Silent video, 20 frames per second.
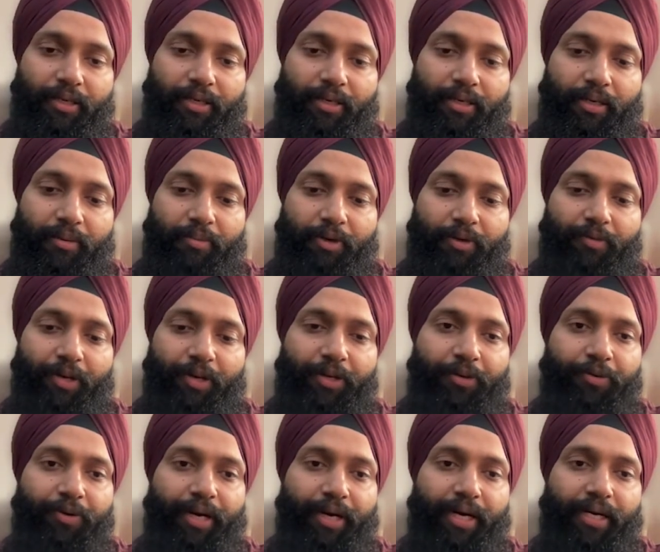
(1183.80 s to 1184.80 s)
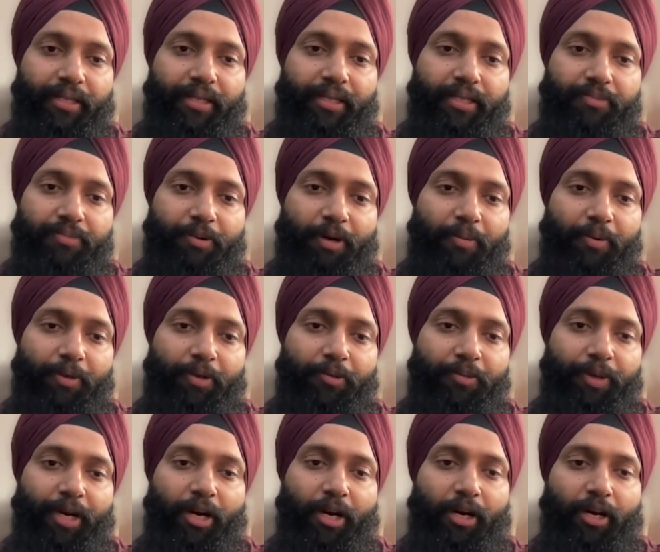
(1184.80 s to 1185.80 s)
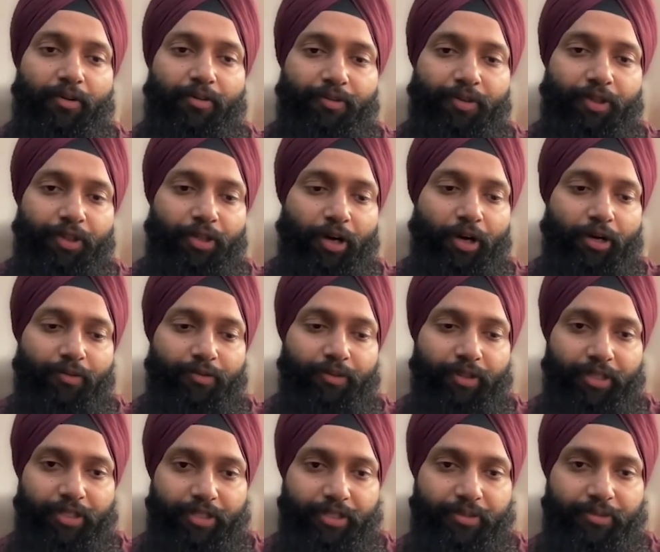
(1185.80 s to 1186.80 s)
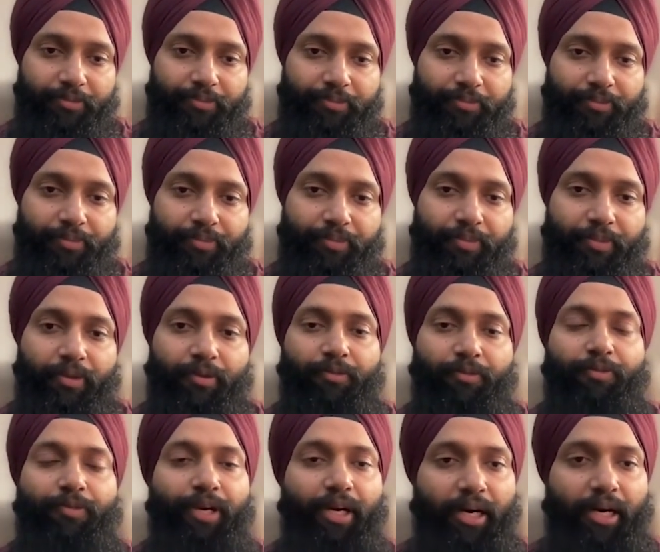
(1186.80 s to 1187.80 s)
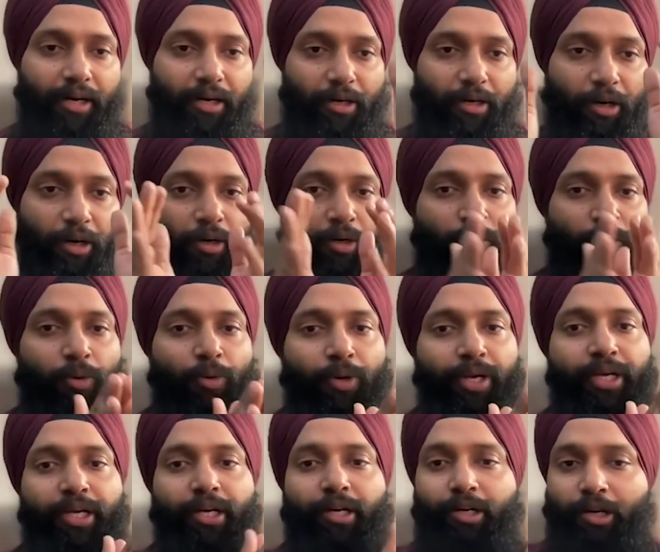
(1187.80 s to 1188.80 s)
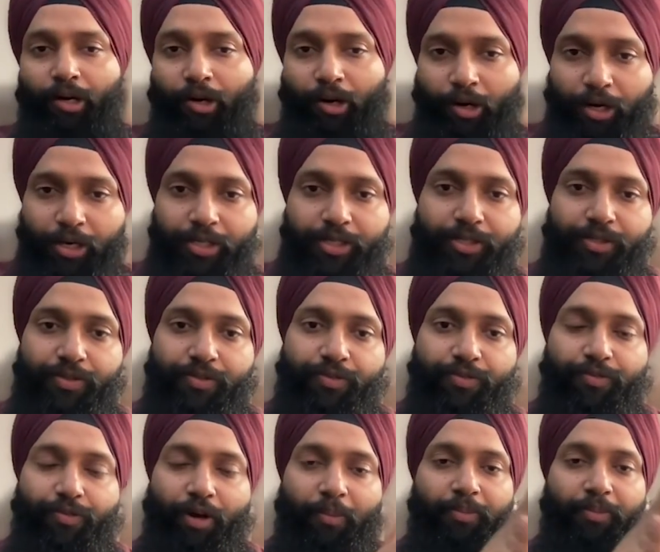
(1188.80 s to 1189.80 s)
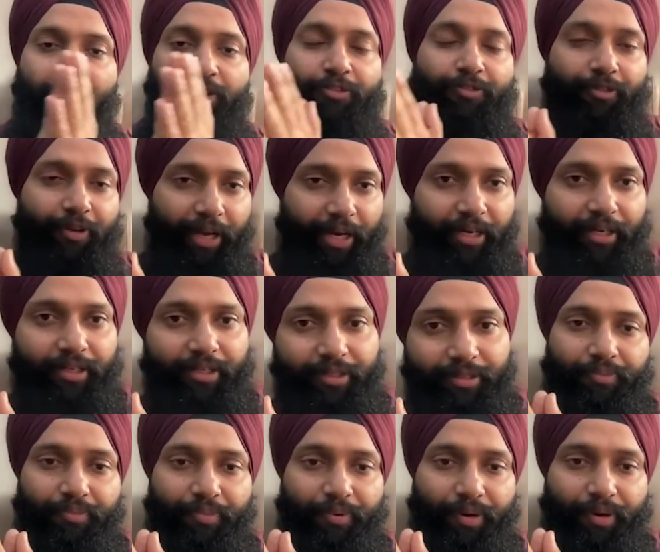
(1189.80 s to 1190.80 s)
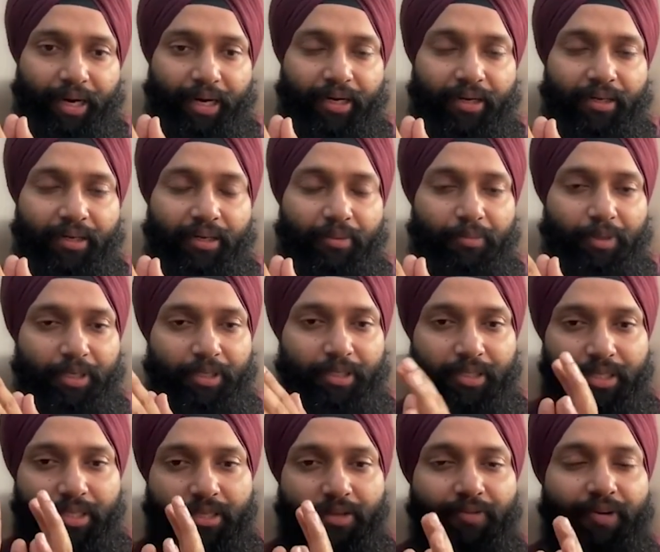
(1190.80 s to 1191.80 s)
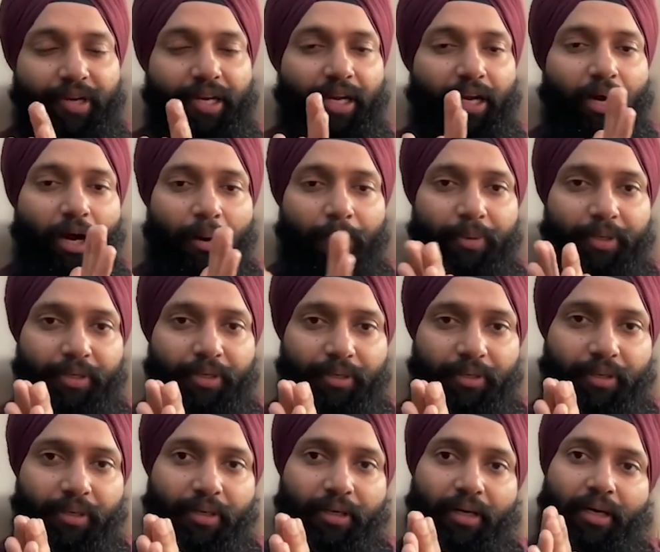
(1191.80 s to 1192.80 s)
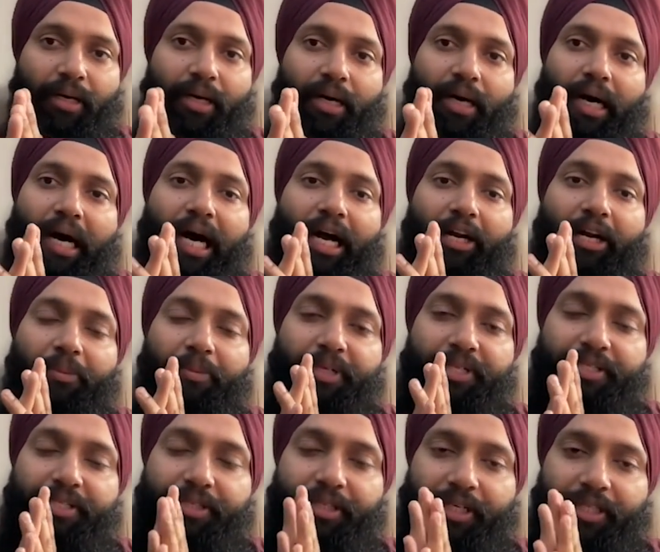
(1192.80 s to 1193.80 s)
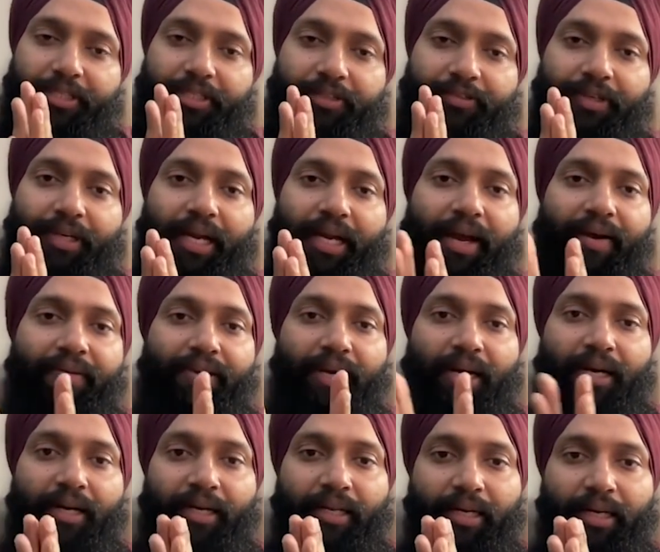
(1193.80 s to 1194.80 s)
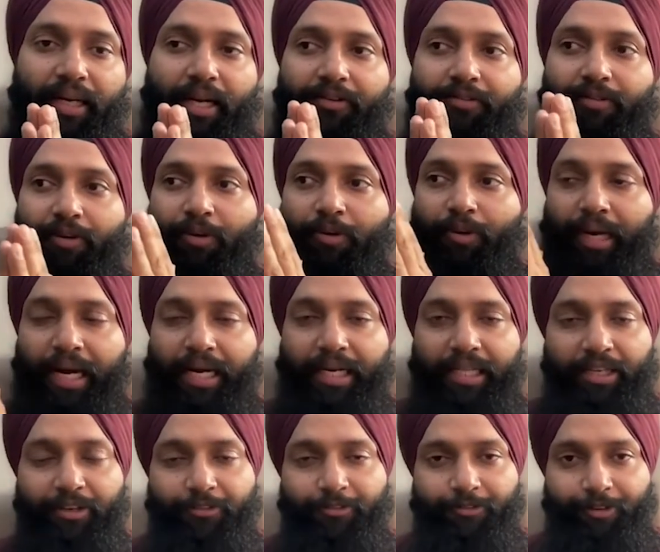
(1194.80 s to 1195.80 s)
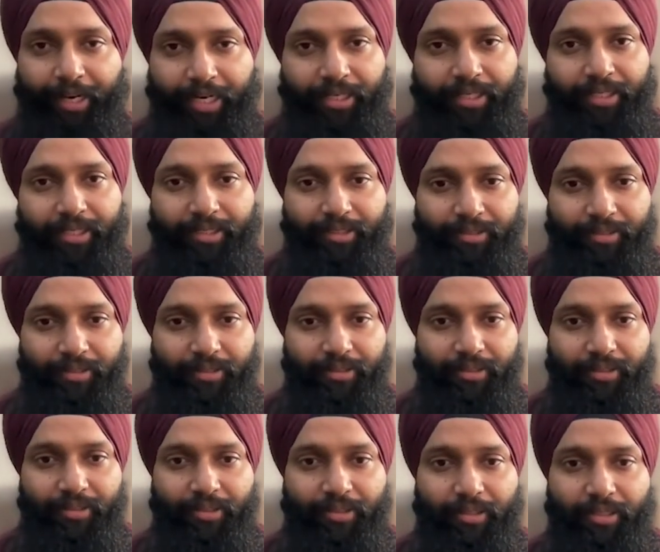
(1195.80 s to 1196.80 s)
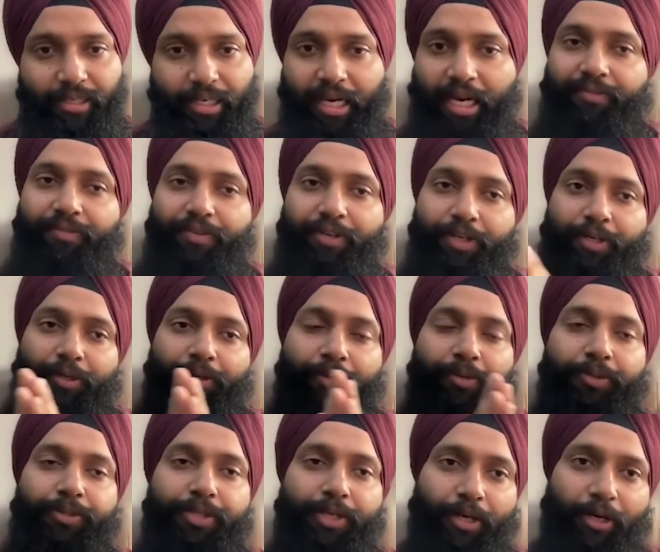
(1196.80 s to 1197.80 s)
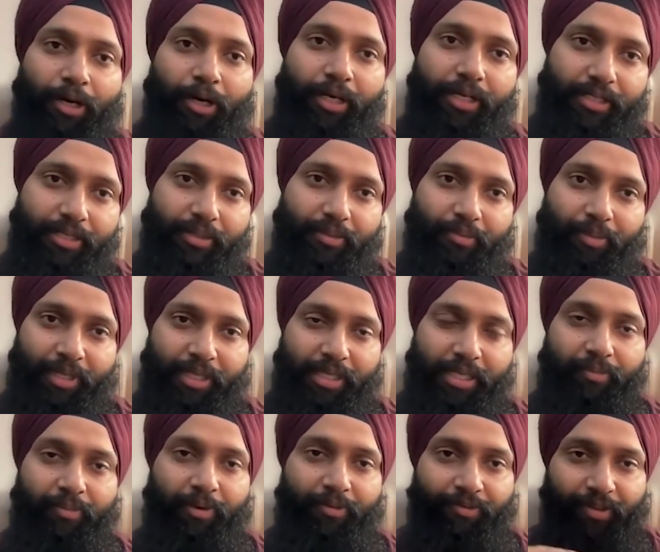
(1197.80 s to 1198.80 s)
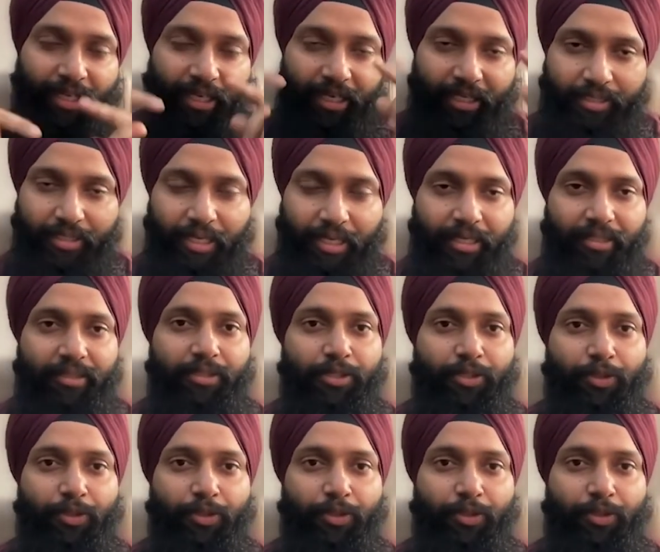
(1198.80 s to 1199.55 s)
But when you read this, probably you may not have even thought of this, that we are concluding a cause from the effect, right? But this is a very common argument structure we have in our daily life. We look at the effect and we deduce a cause. But some of these things are so